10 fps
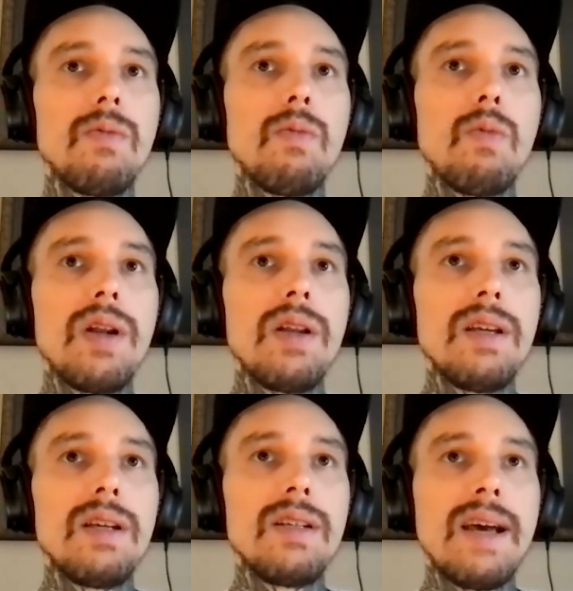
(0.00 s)
what
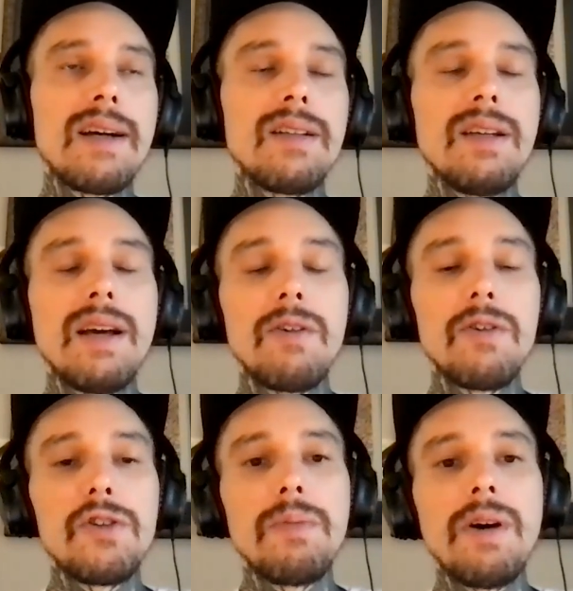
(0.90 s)
exactly Al
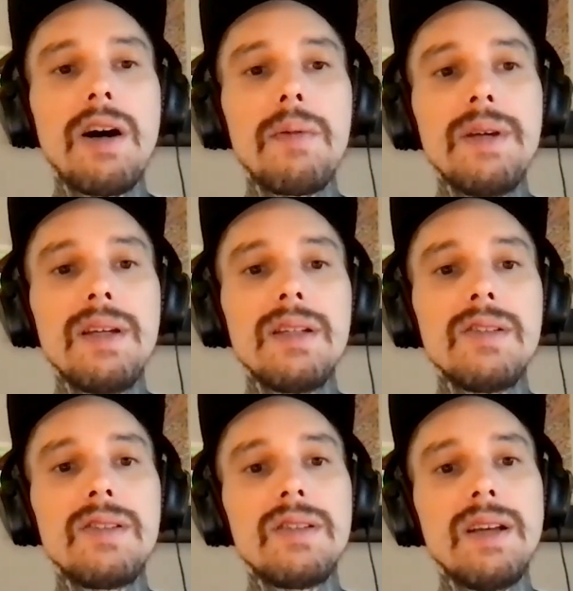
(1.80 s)
Shabaab
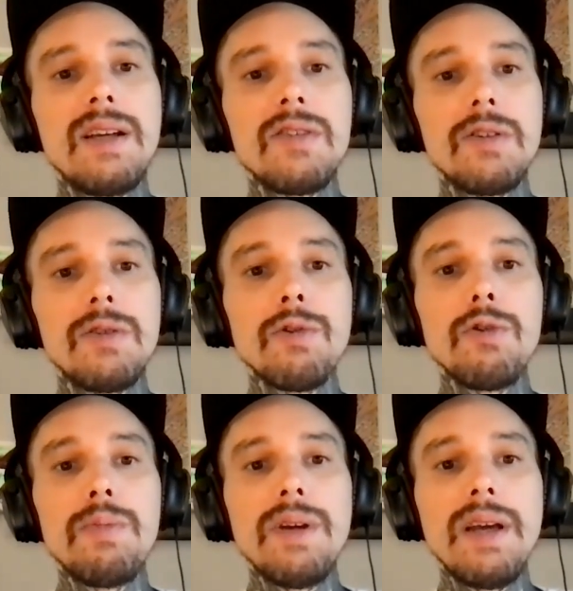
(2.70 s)
is as a group